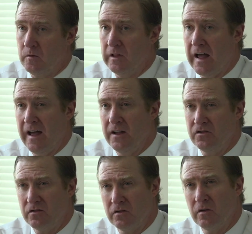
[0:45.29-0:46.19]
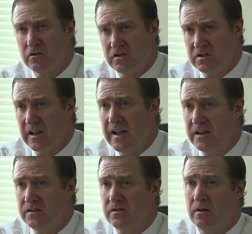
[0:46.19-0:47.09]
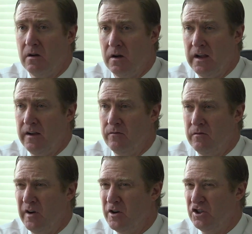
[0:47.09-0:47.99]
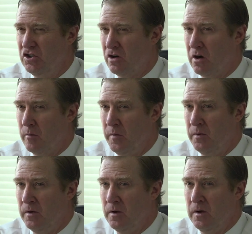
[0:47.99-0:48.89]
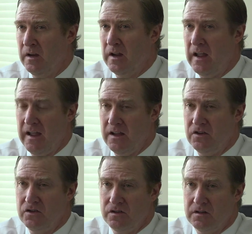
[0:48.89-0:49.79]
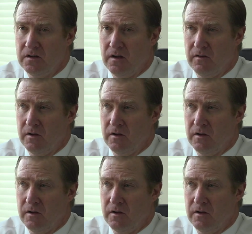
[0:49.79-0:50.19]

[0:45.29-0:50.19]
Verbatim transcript: lodged or, or sliced on a very sharp edge of